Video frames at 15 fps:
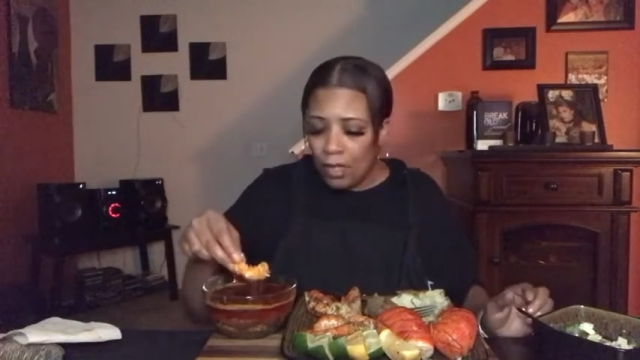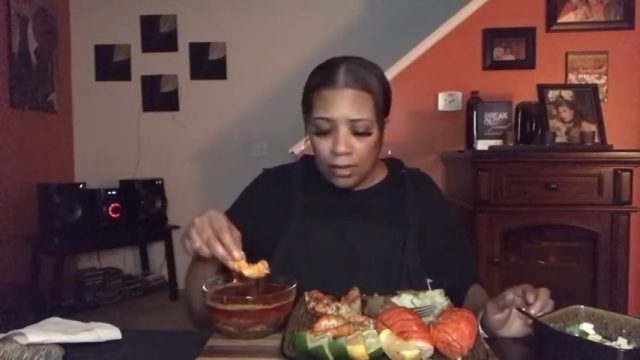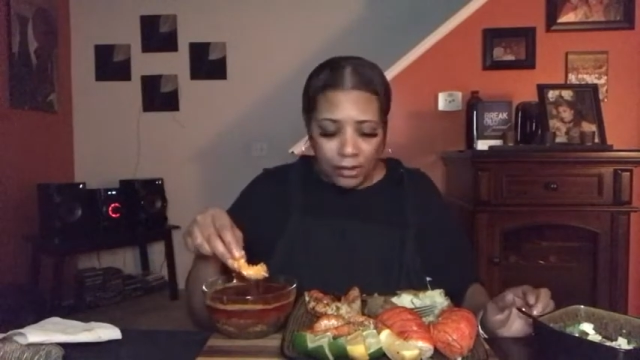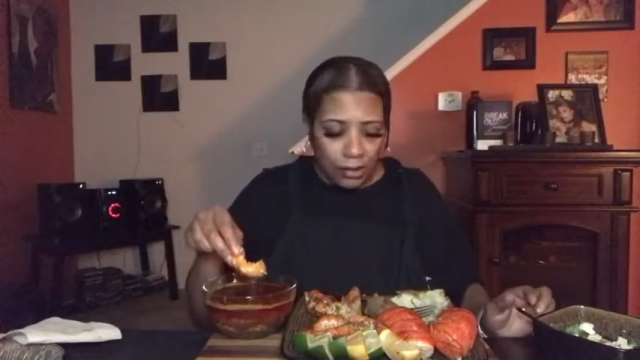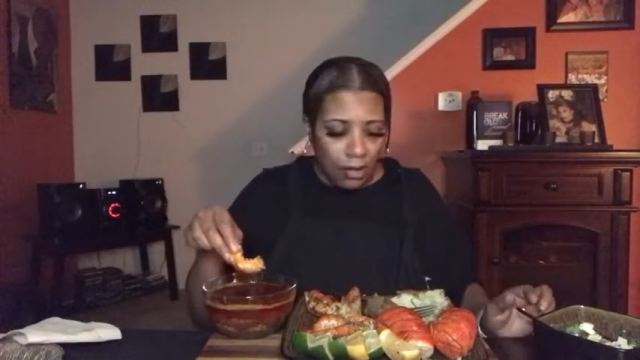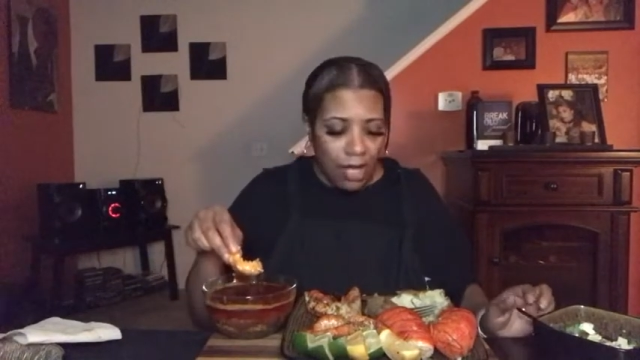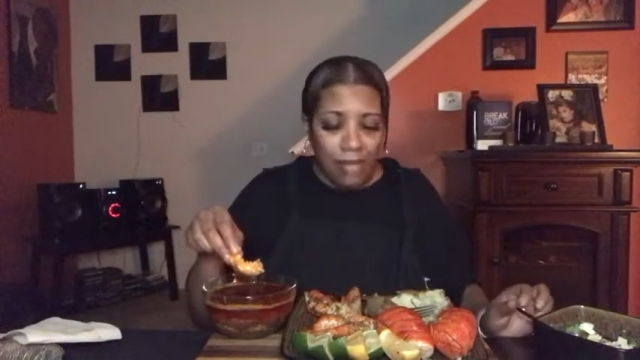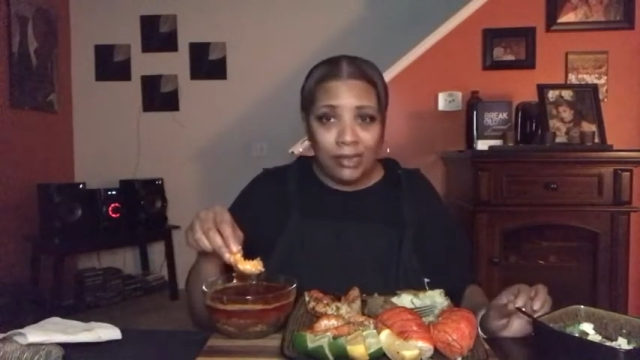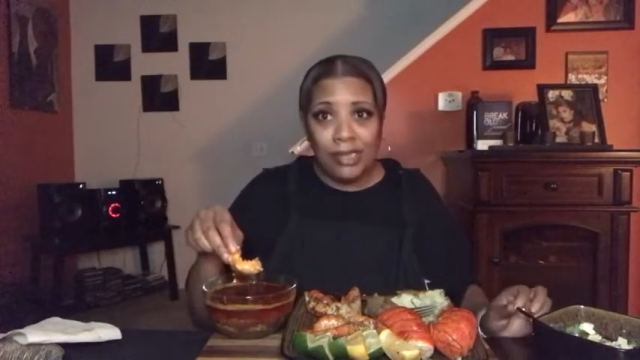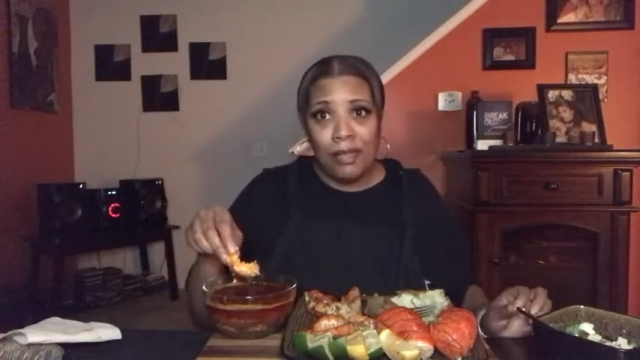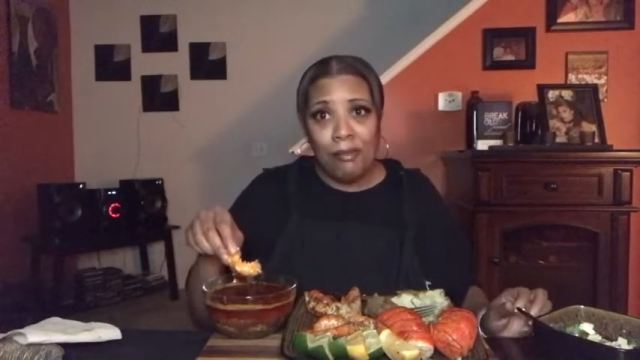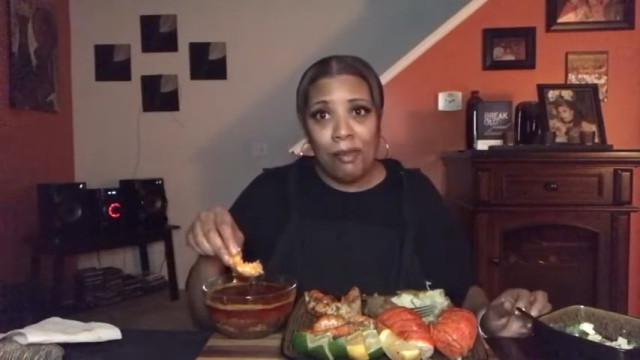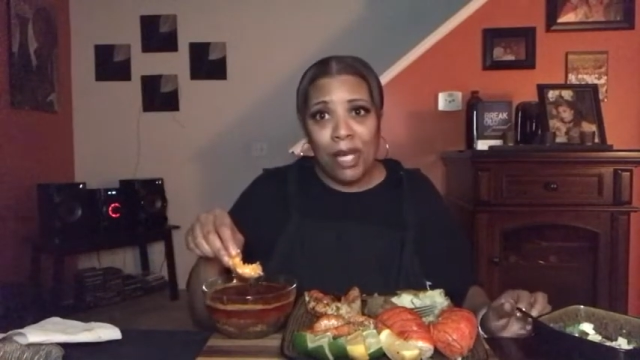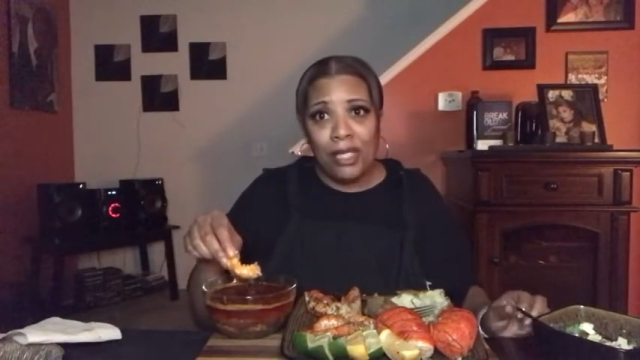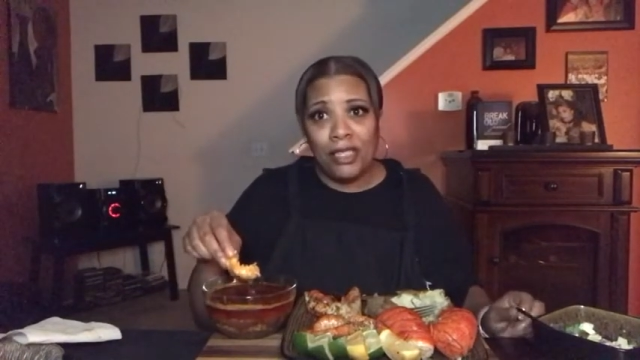So, how's
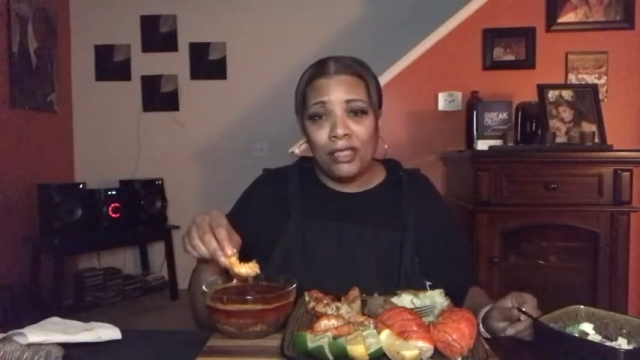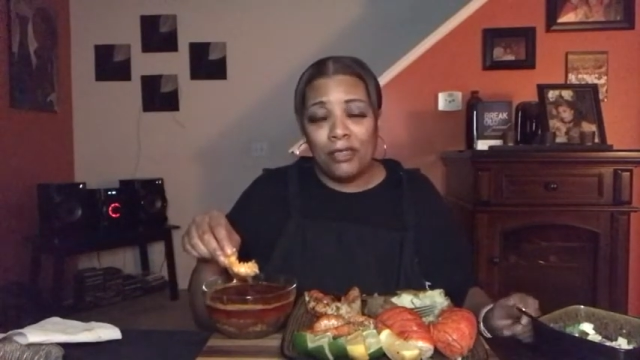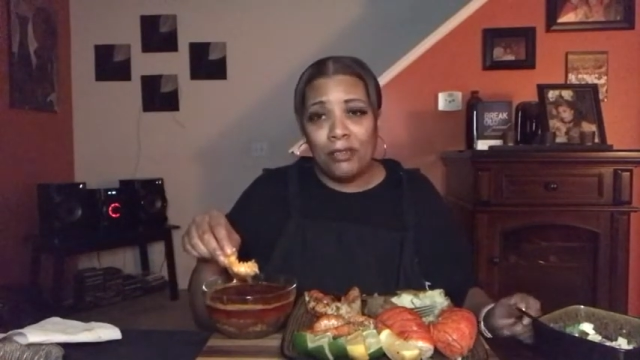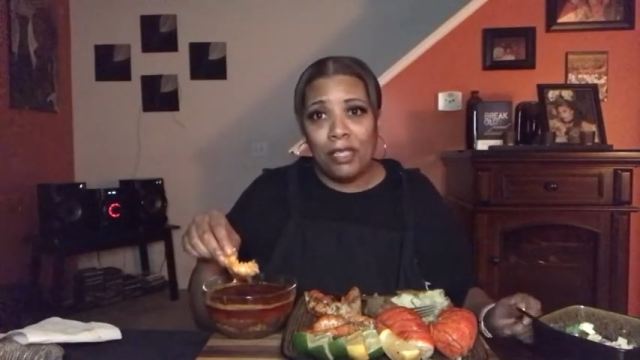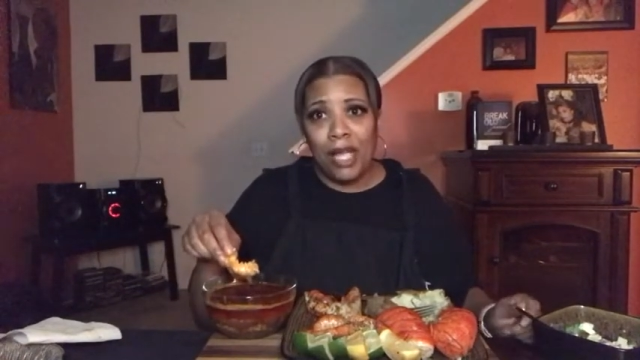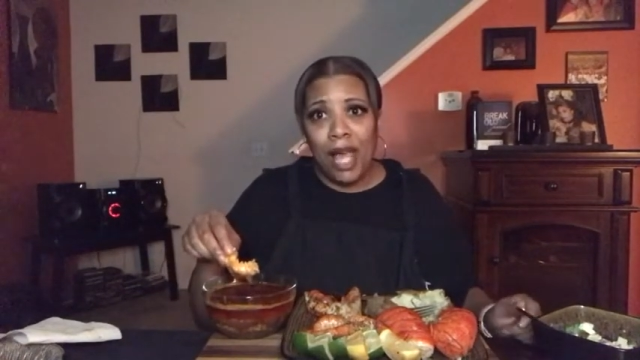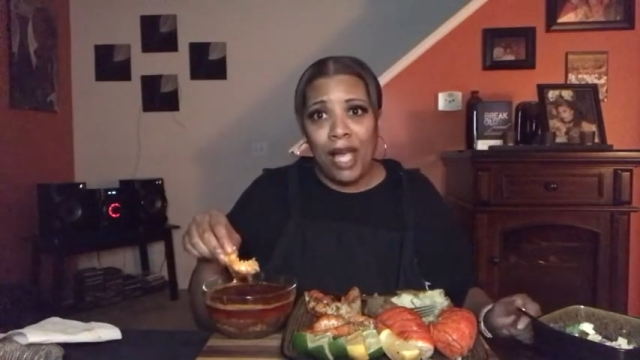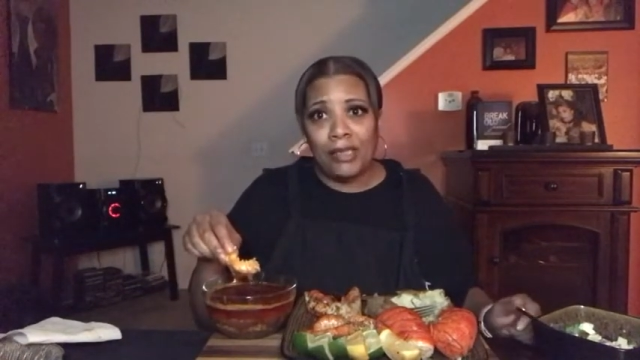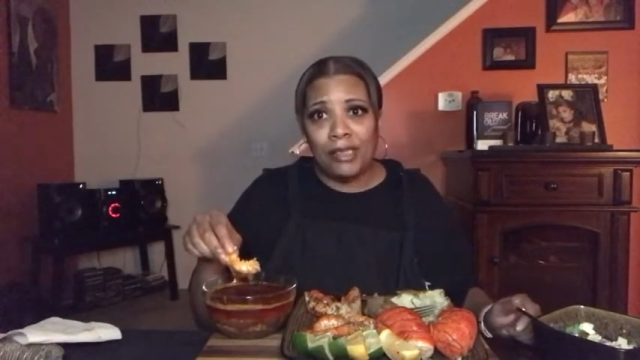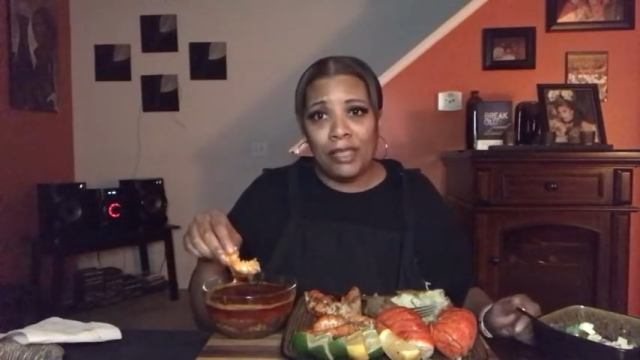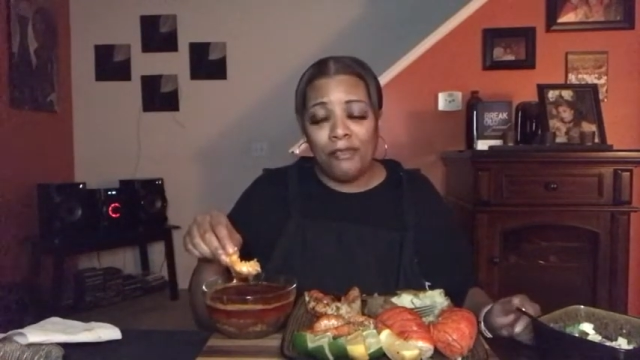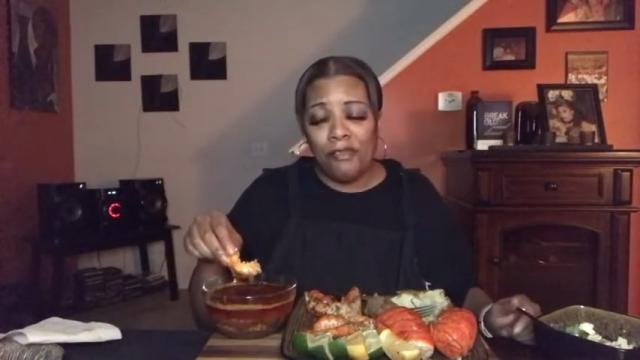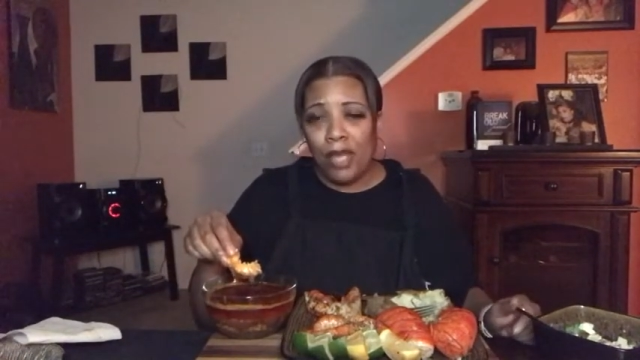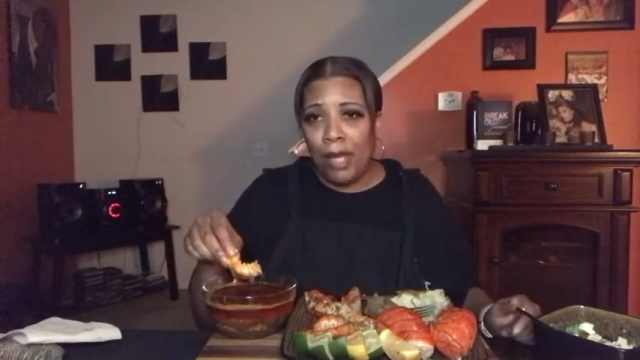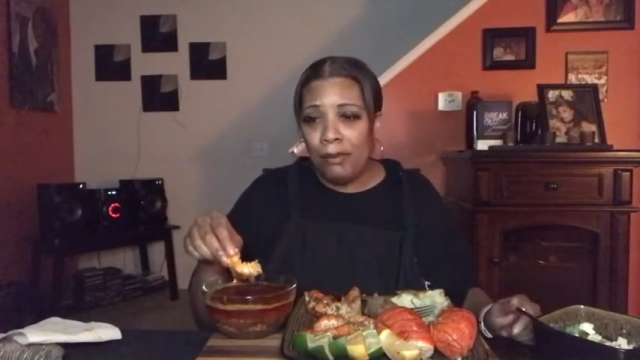everybody doing? Hi to the
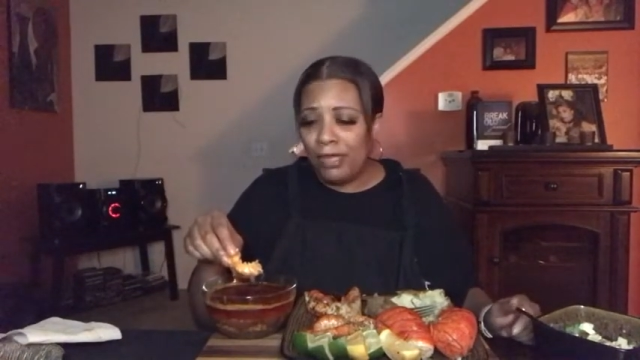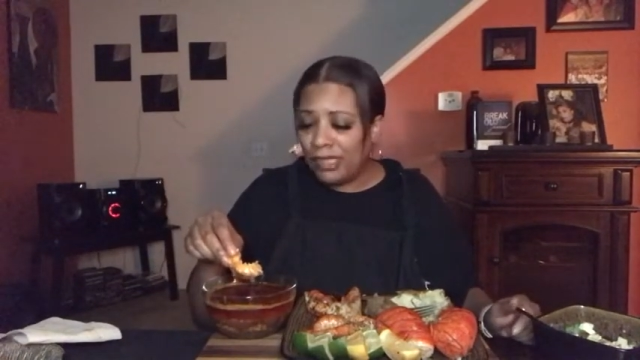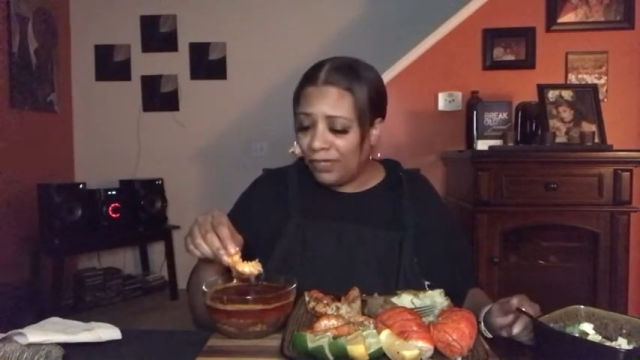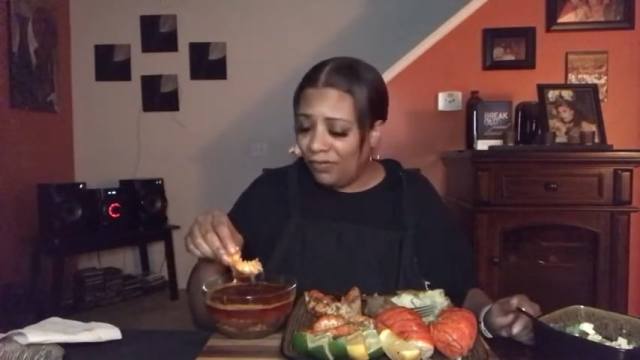Fabulous